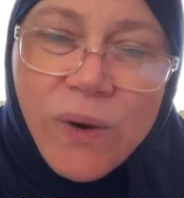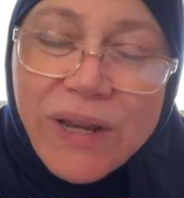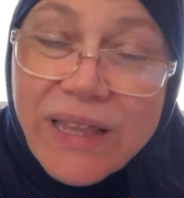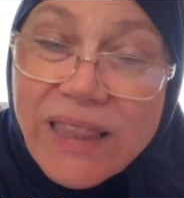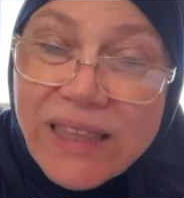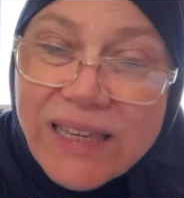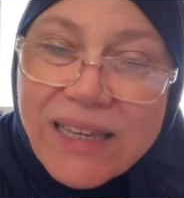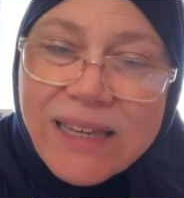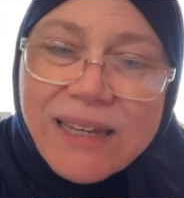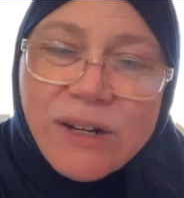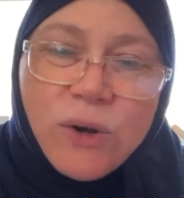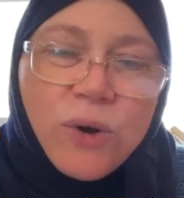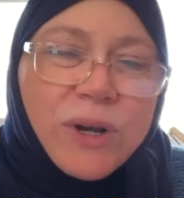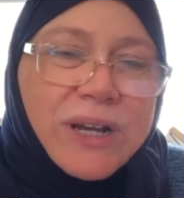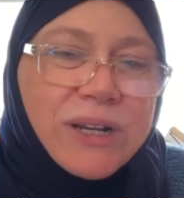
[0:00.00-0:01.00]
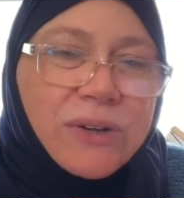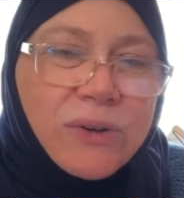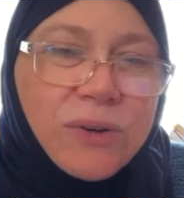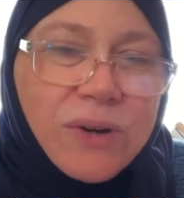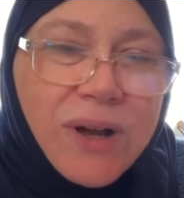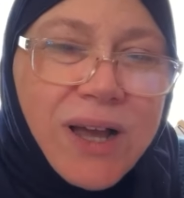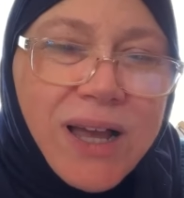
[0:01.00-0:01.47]
Or in dhikr, or in
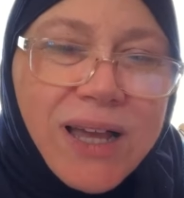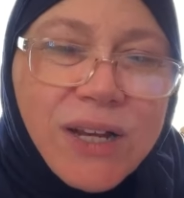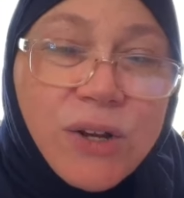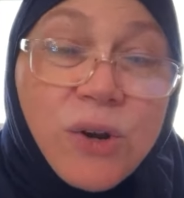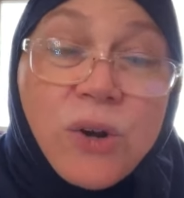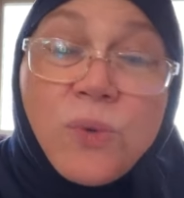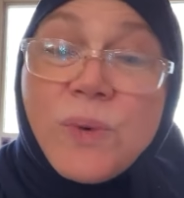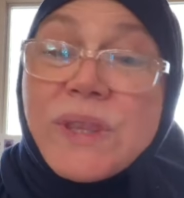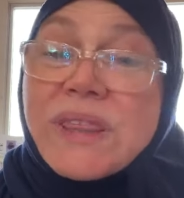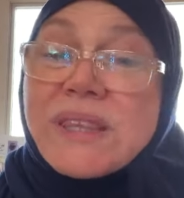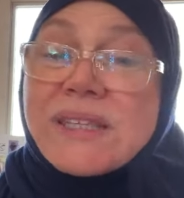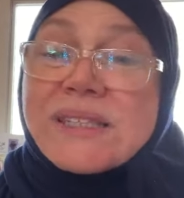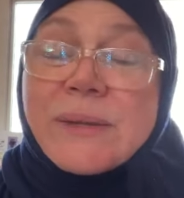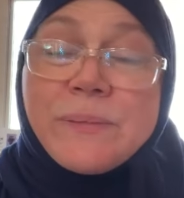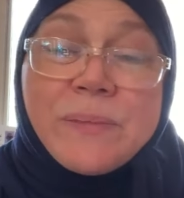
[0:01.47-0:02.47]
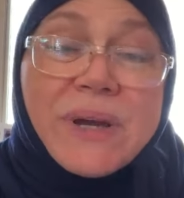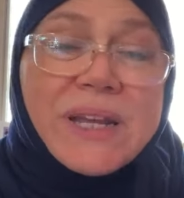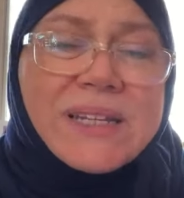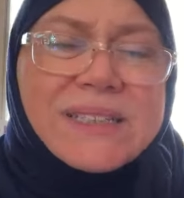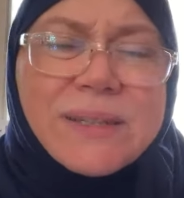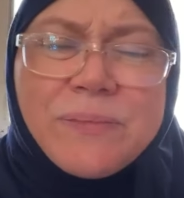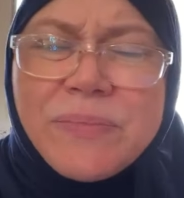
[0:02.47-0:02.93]
Quran, or with
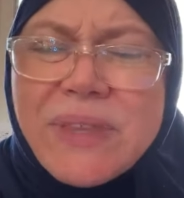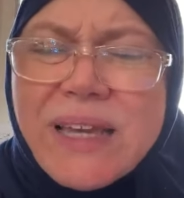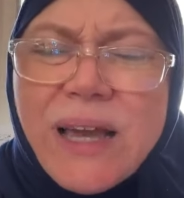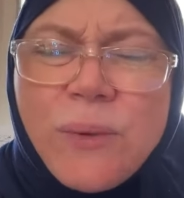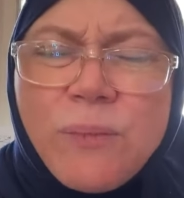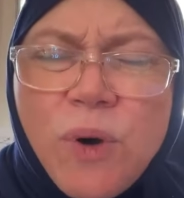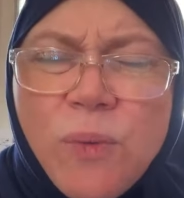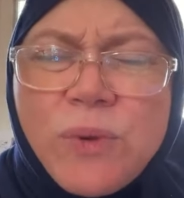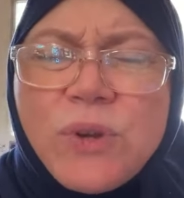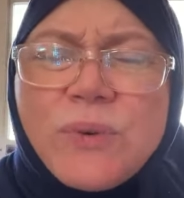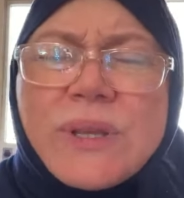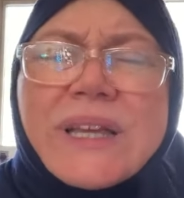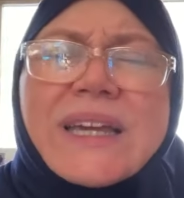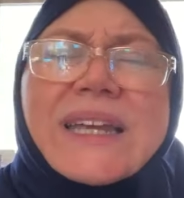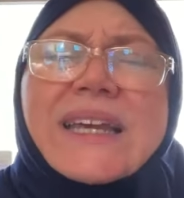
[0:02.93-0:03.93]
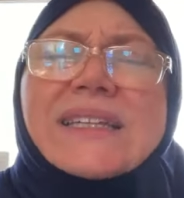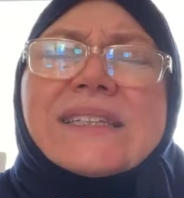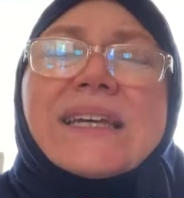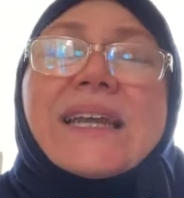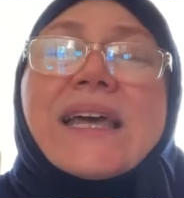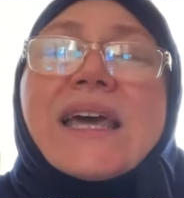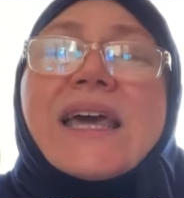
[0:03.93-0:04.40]
someone, something, a moment you really
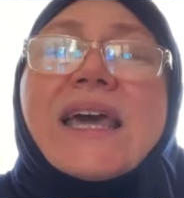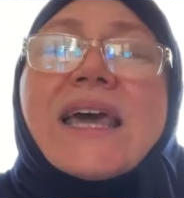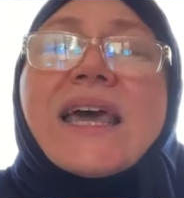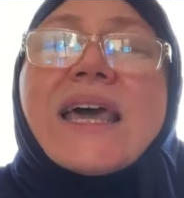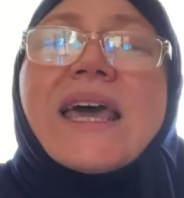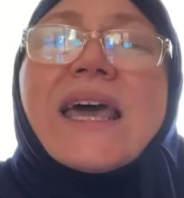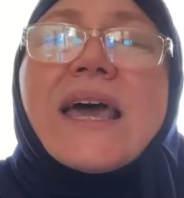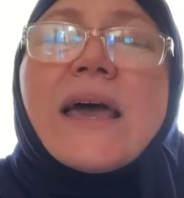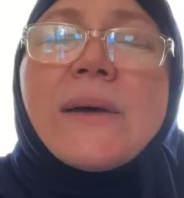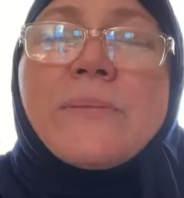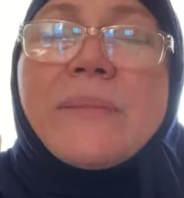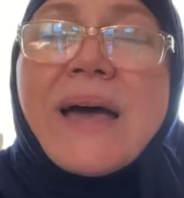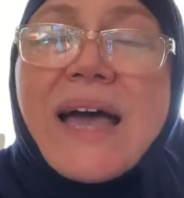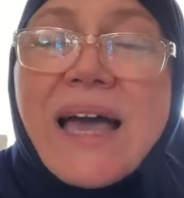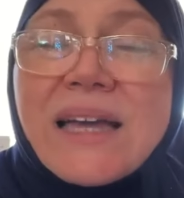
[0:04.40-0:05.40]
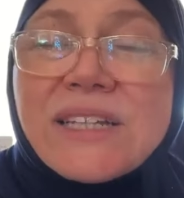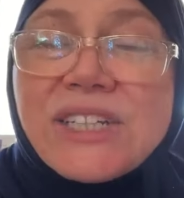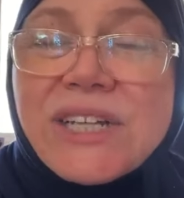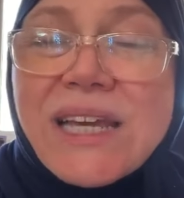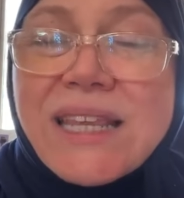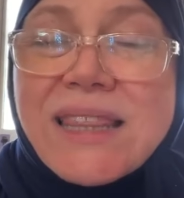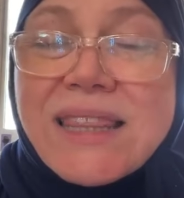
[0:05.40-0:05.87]
connected.
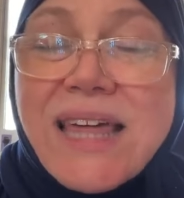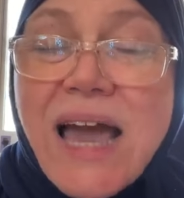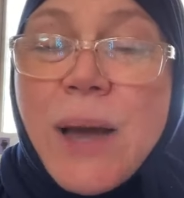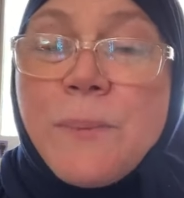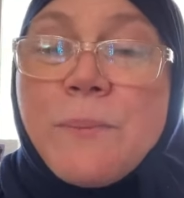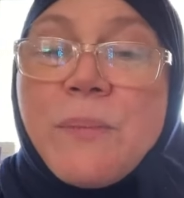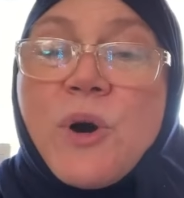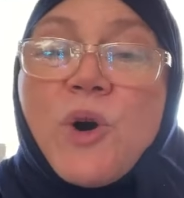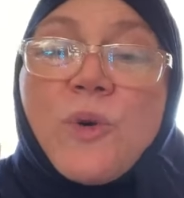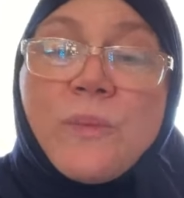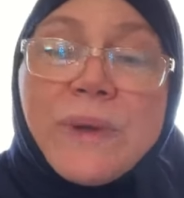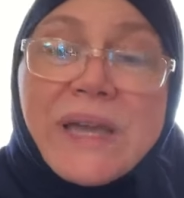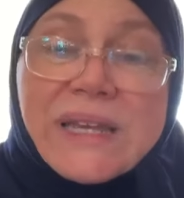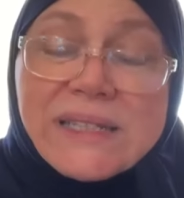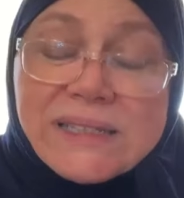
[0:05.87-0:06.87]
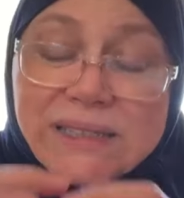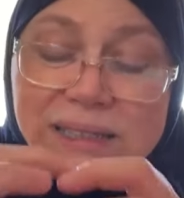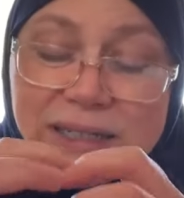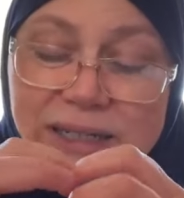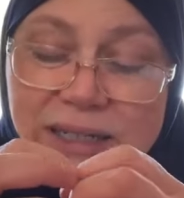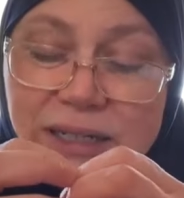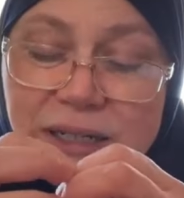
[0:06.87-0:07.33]
Imagine that moment
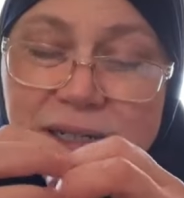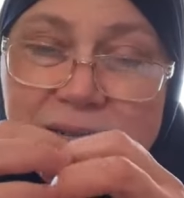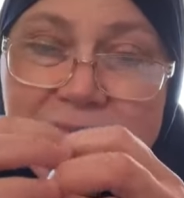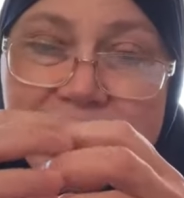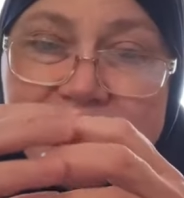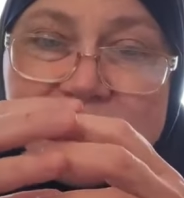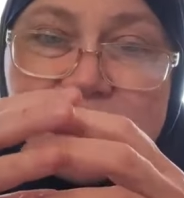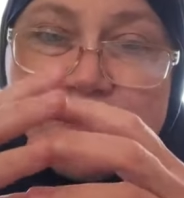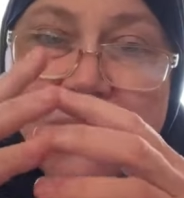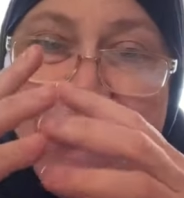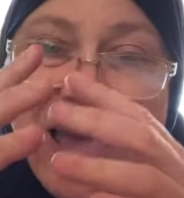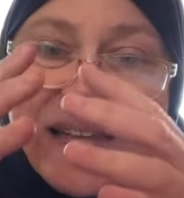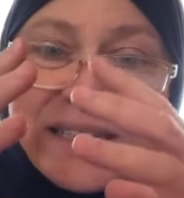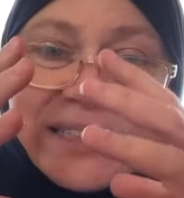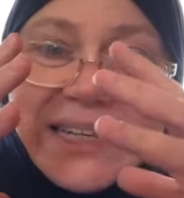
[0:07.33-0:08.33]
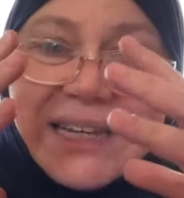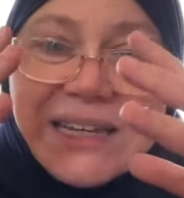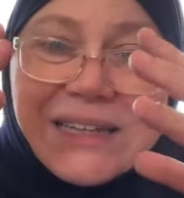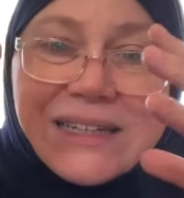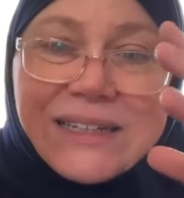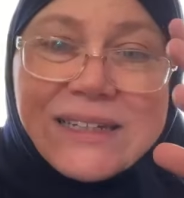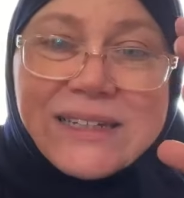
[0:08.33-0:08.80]

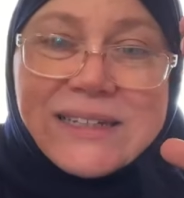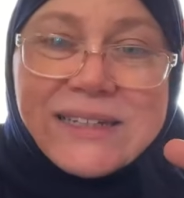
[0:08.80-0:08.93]
expanding,